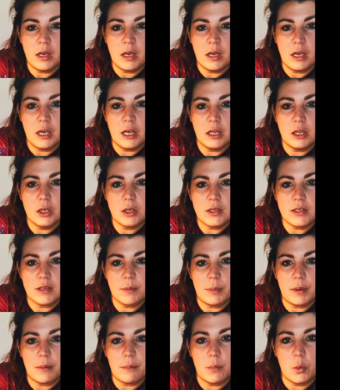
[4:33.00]
it looks a
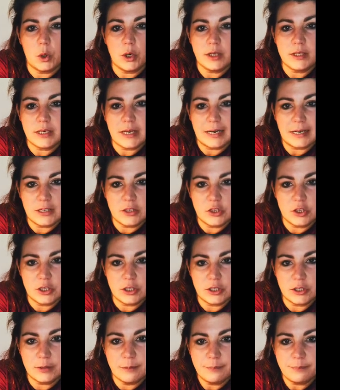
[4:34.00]
bit more
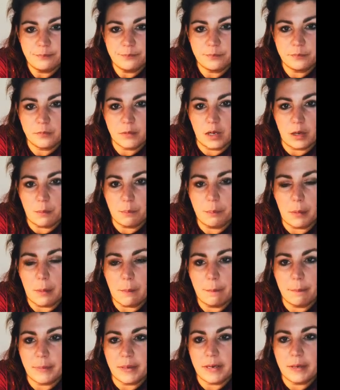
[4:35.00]
textured and
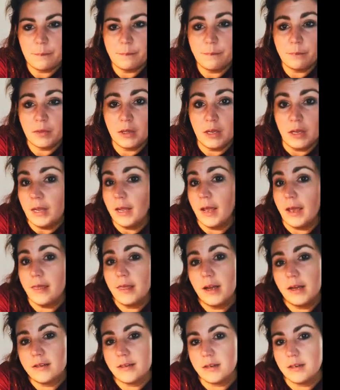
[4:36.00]
bumpy, and
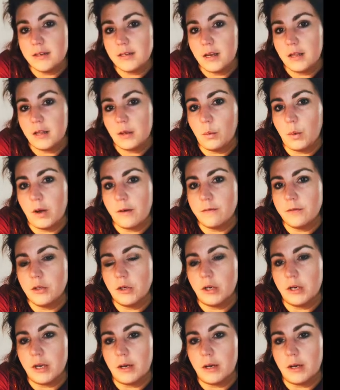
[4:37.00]
that's exactly what I've done.